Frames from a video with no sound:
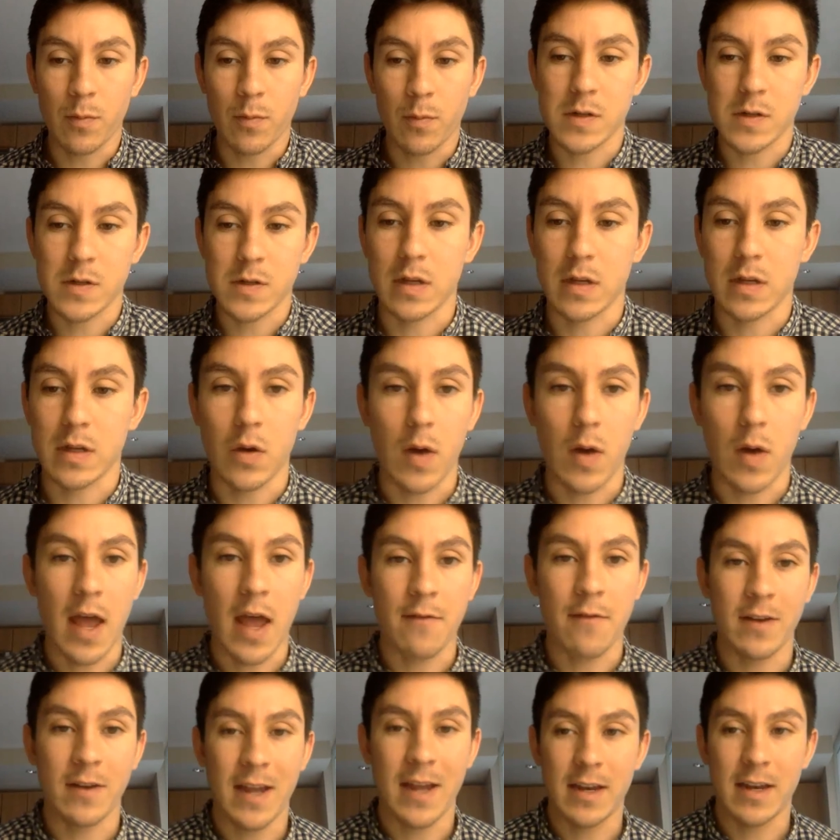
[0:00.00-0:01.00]
personally know. I
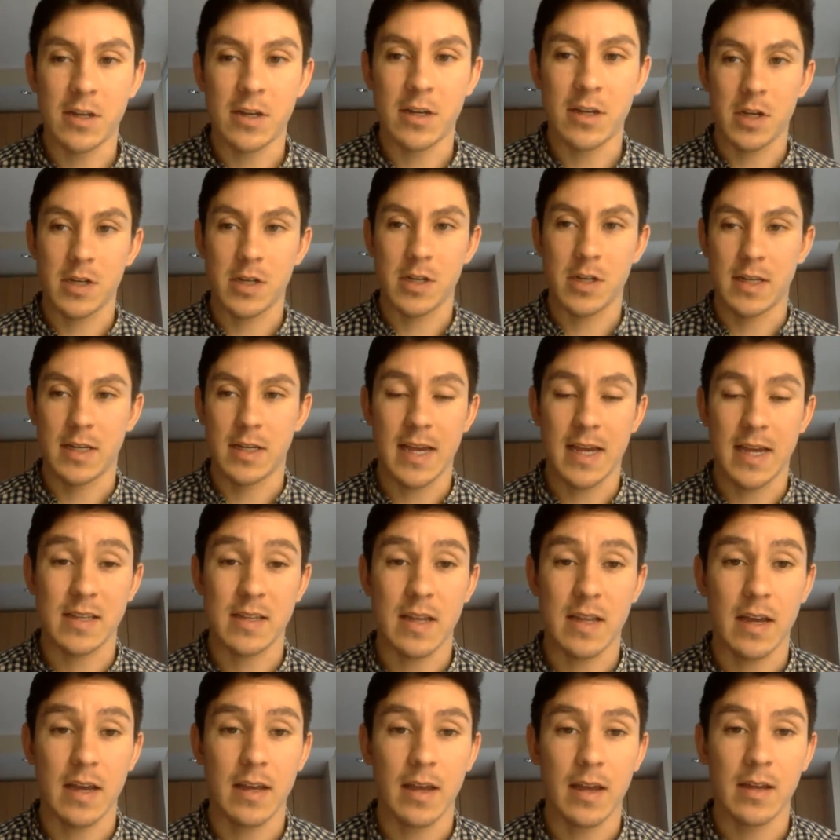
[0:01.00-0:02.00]
haven't had a chance to test
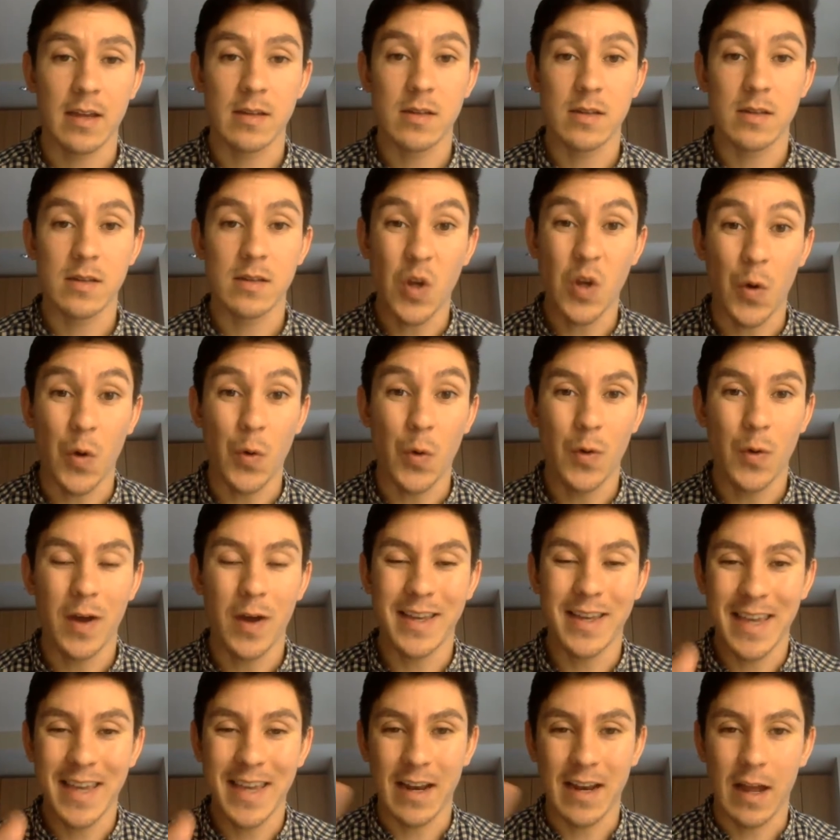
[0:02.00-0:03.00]
that yet. So,
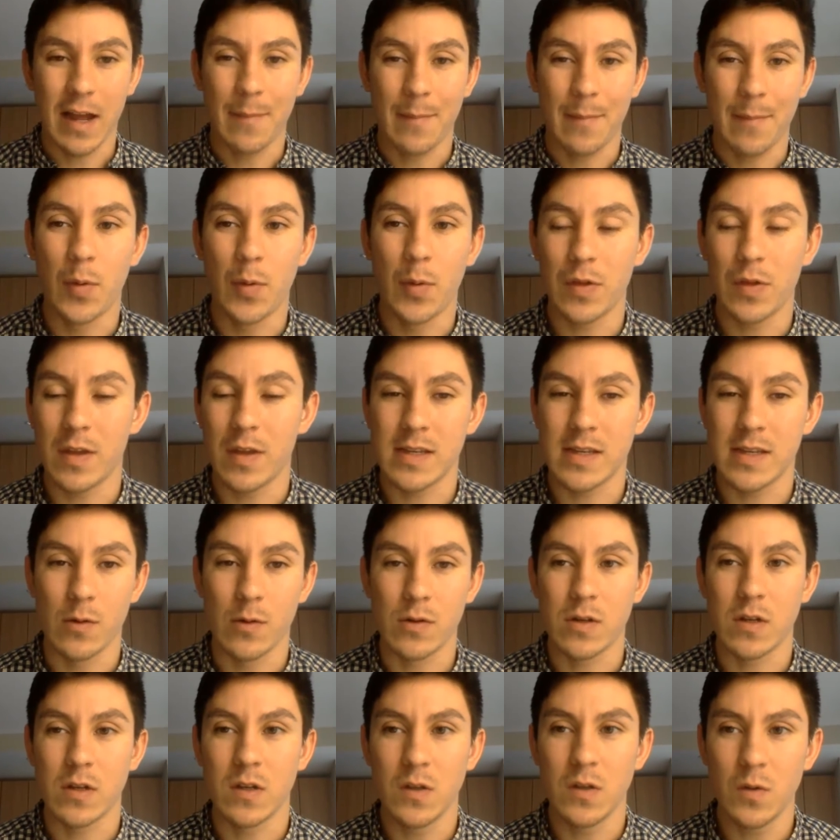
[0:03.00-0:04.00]
again, I put this
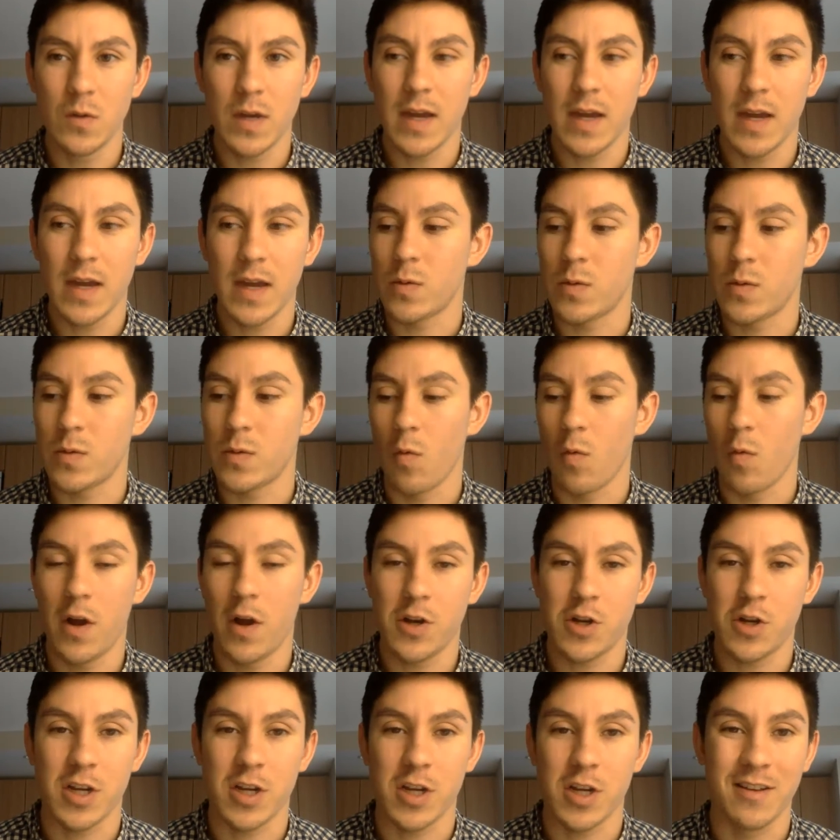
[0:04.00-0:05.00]
out to you guys who are
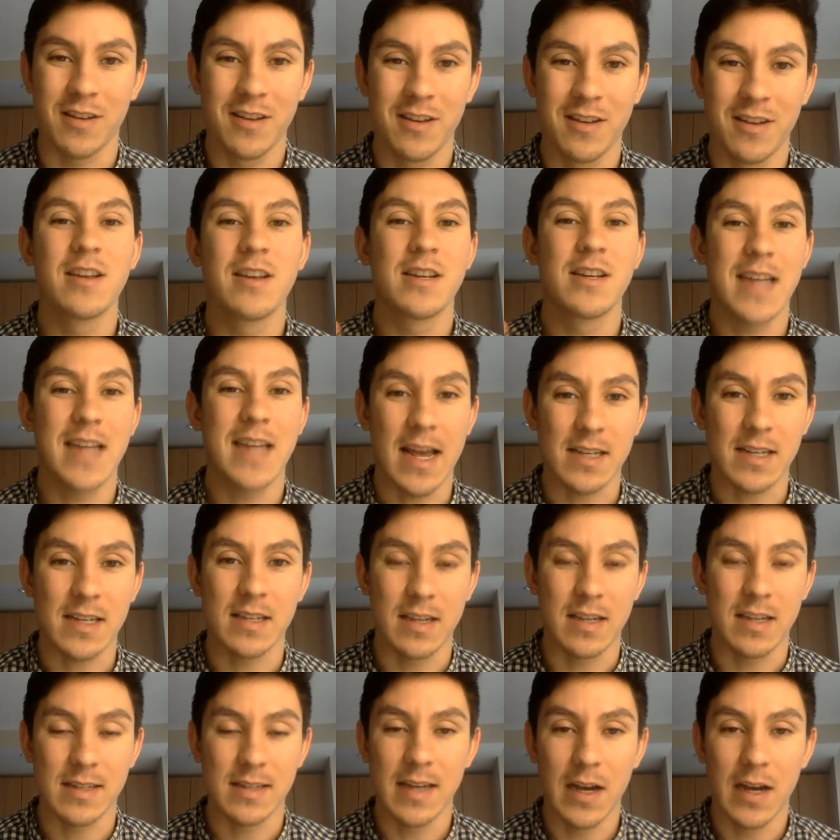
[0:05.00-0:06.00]
watching. Test
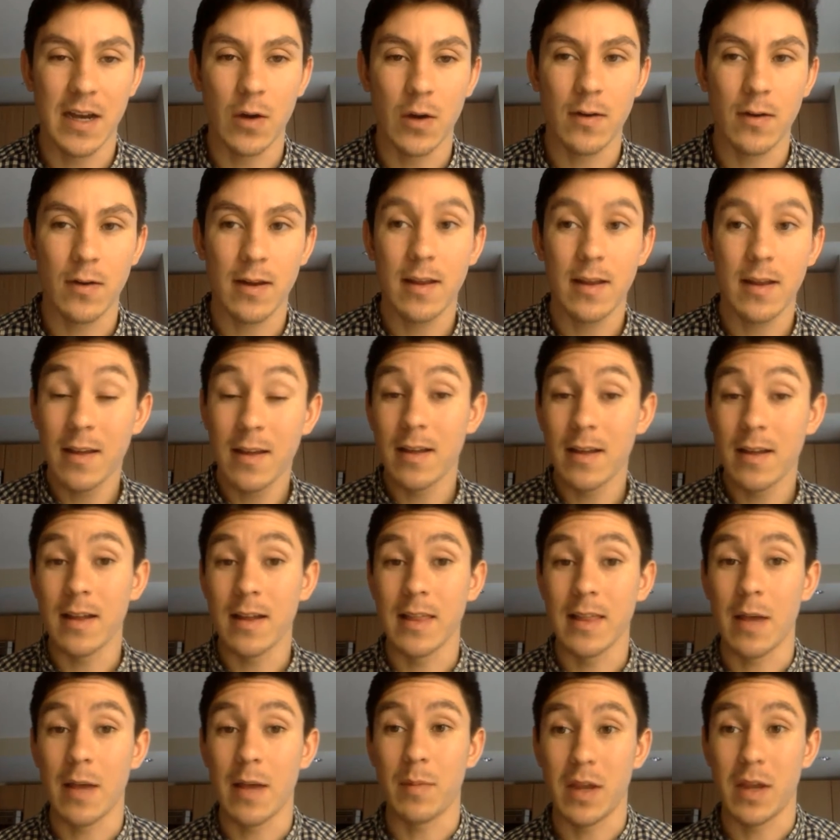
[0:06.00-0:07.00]
this out
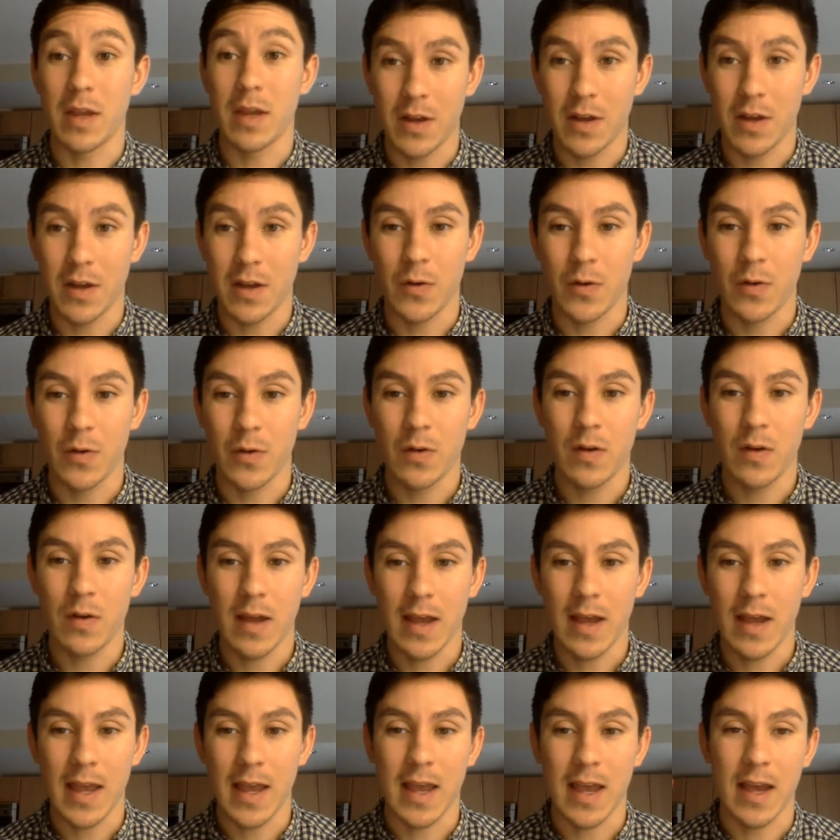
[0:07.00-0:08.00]
let me know,
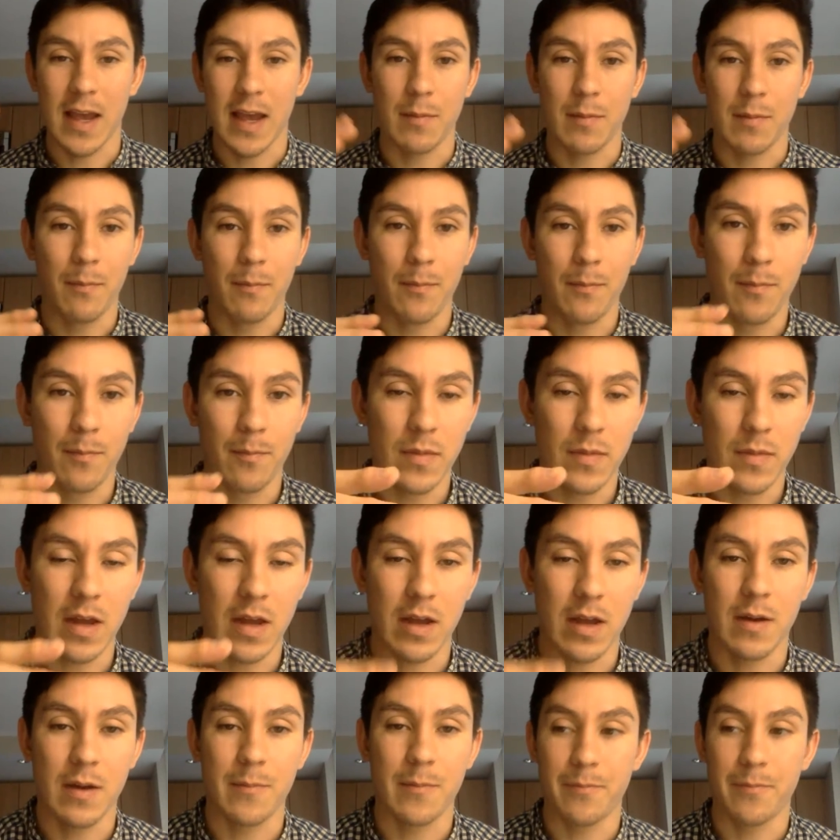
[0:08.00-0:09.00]
and
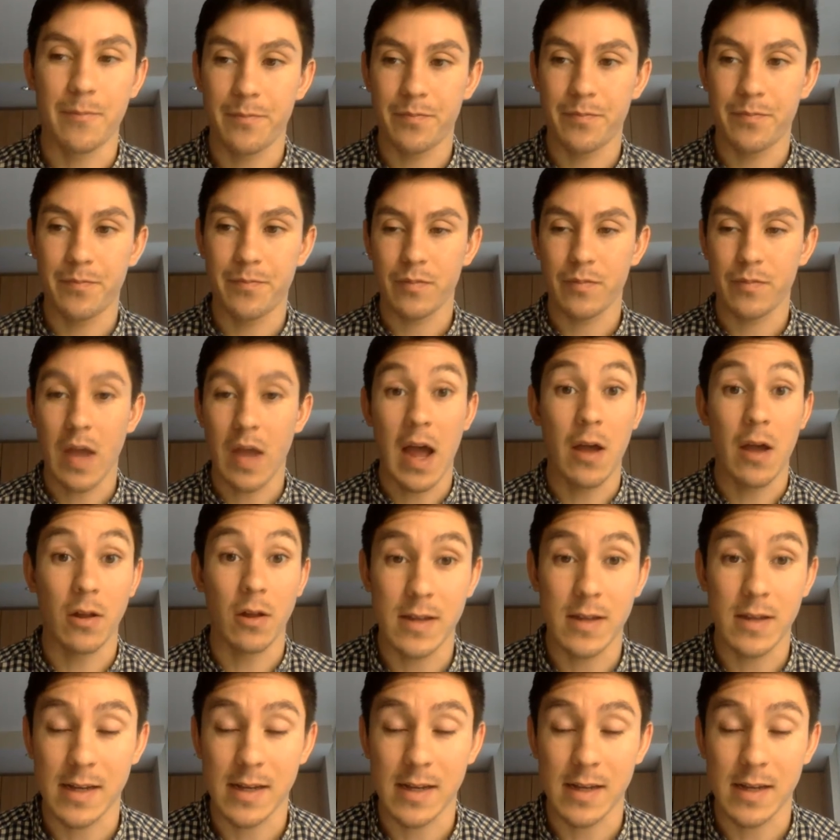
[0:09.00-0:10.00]
um, I'll
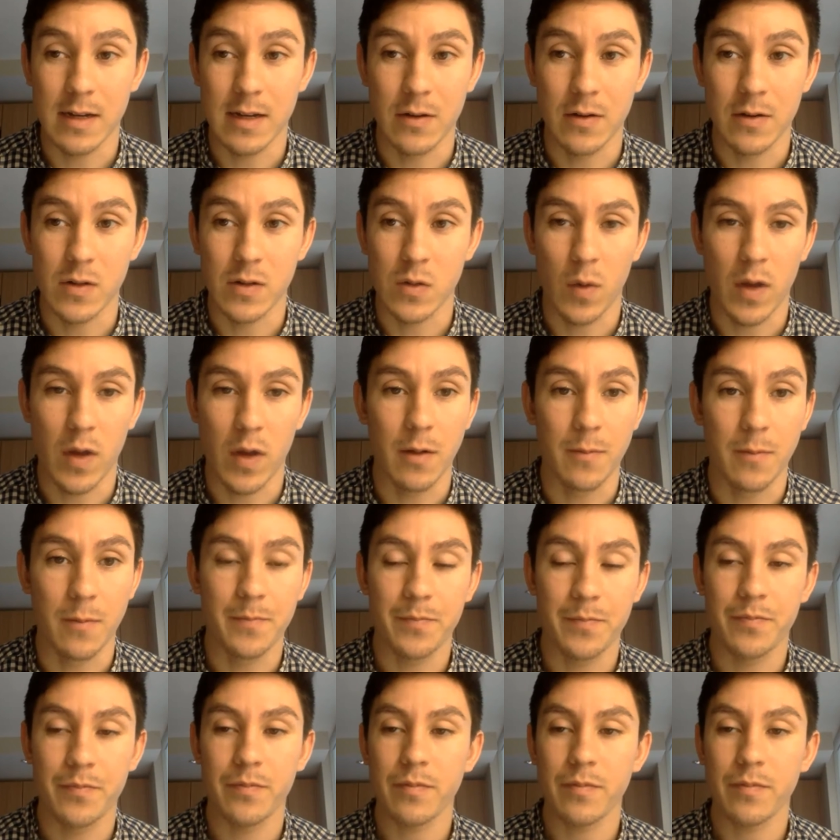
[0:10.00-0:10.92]
test it out as well.